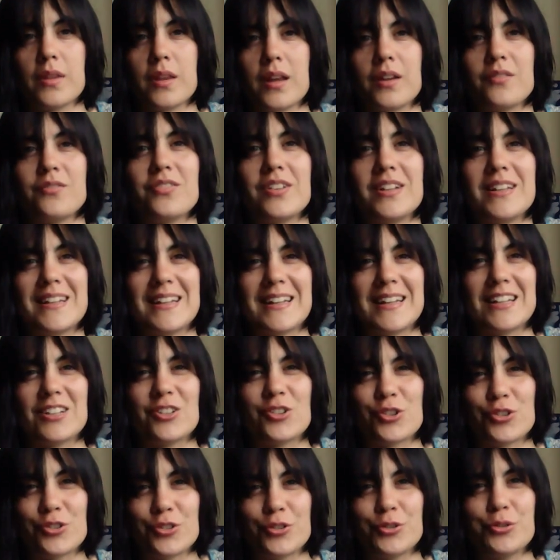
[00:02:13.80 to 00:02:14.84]
And feeling
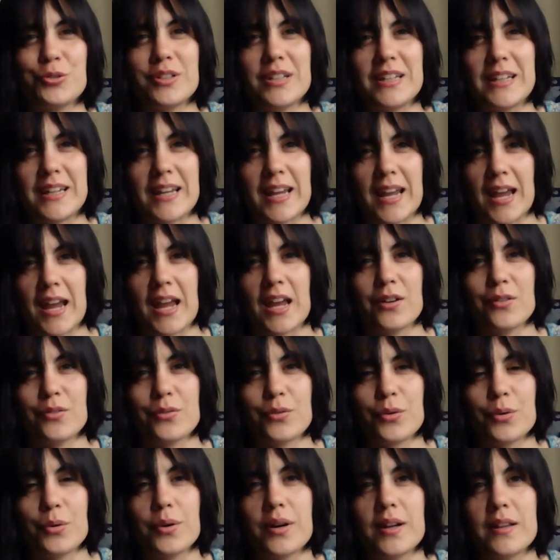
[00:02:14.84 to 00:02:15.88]
truly cared
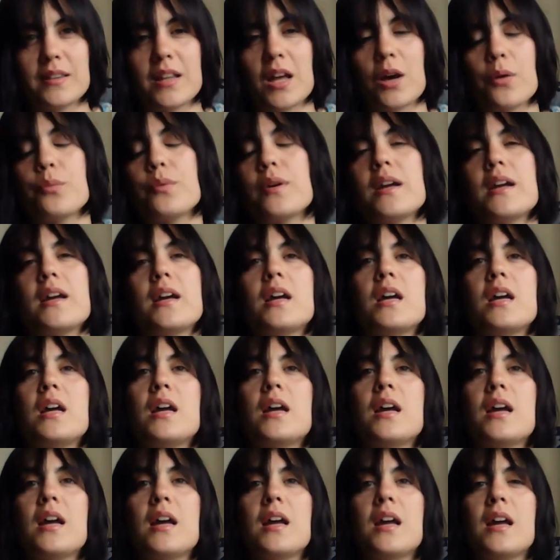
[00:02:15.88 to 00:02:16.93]
for in that way
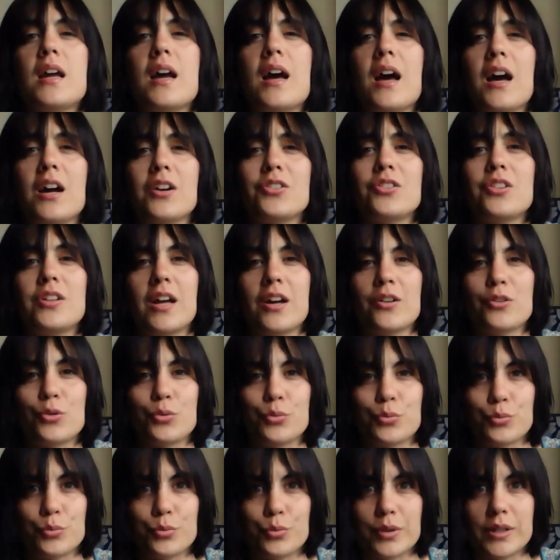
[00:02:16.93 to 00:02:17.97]
actually has a
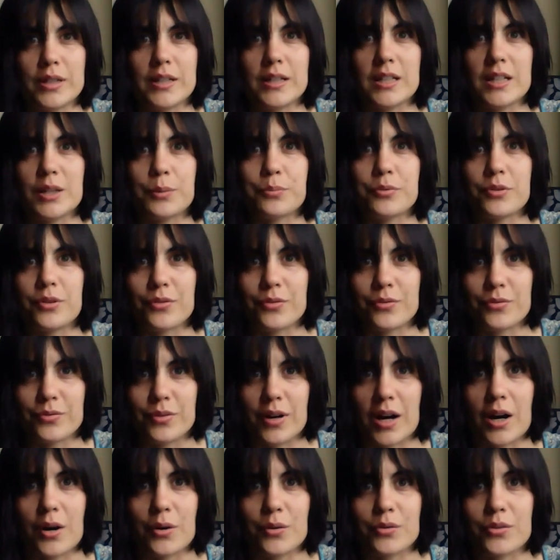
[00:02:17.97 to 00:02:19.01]
really
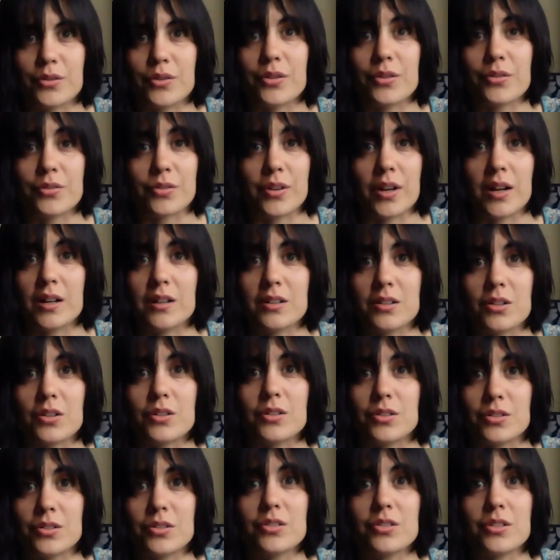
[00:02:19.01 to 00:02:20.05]
profound effect
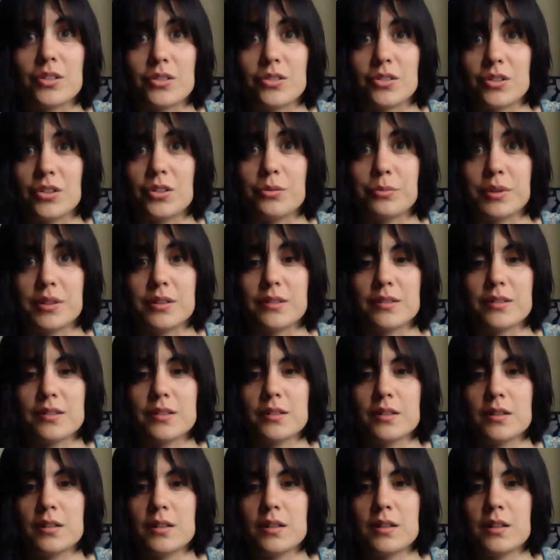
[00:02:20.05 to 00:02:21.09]
on us as humans.
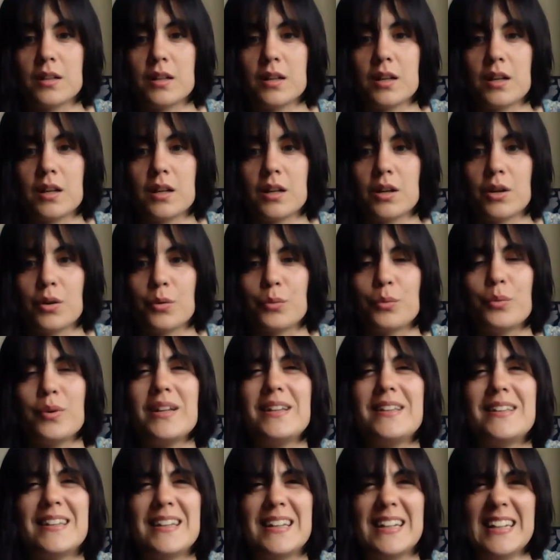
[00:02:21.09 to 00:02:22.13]
We
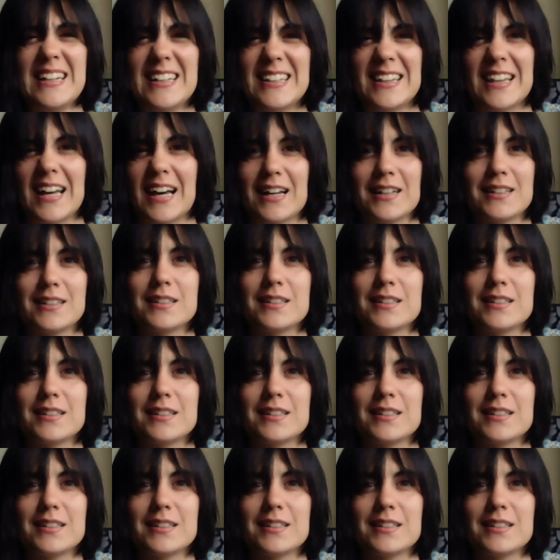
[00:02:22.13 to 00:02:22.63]
need that.